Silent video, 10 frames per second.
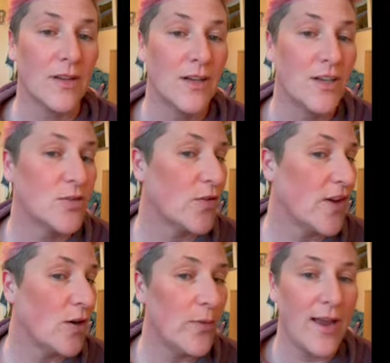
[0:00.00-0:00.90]
So
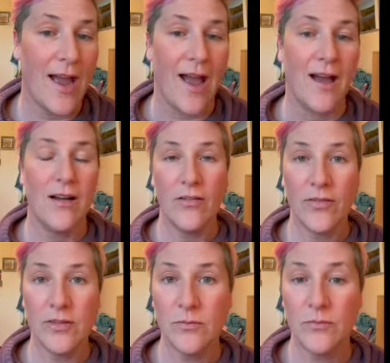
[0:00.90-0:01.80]
there we have
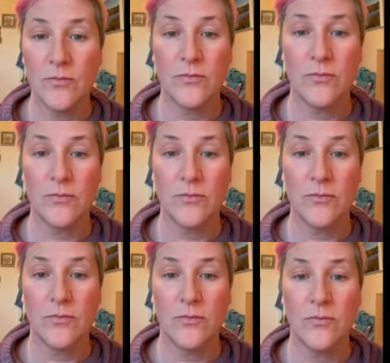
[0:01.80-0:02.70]

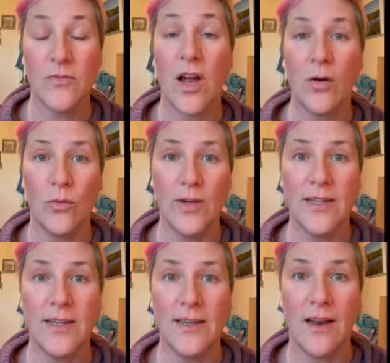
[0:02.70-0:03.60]
a
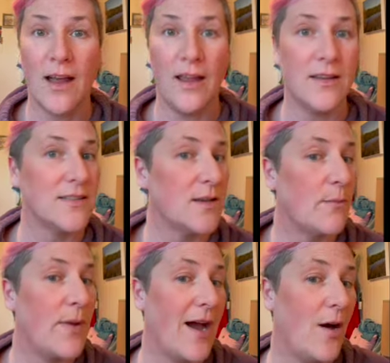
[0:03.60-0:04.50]
really nice
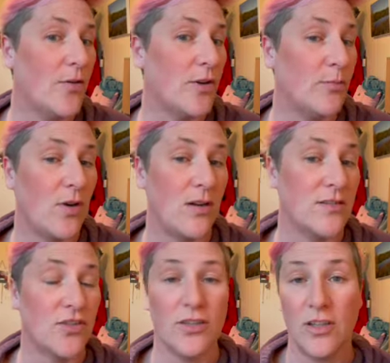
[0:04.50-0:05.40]
powder
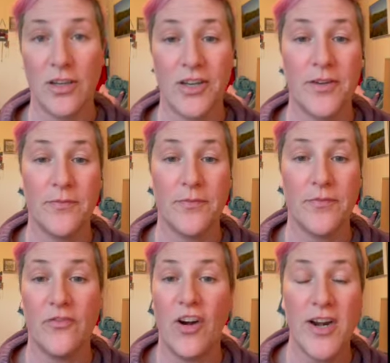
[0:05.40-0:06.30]
bronzer look.
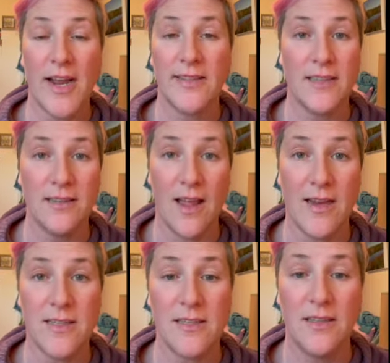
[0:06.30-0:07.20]
Very nice and
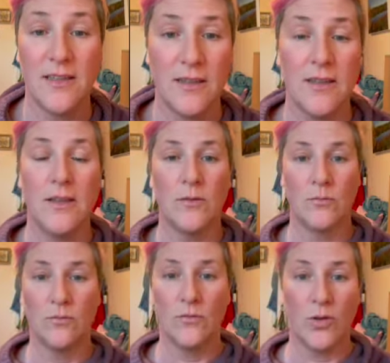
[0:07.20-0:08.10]
light.
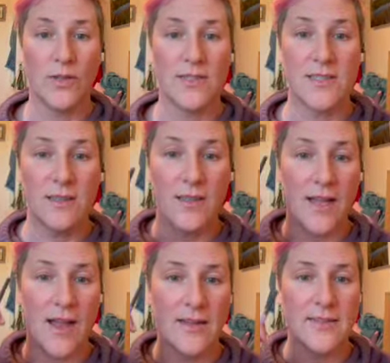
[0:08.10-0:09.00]
You can still
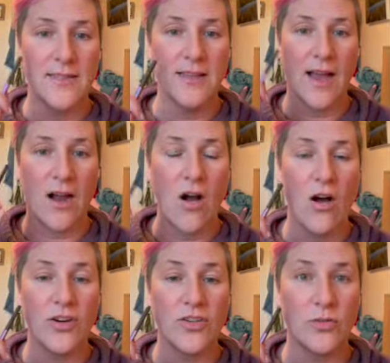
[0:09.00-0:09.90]
again see that
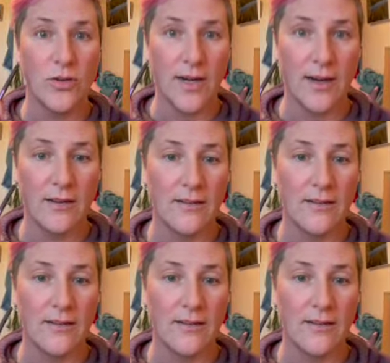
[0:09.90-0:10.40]
contouring.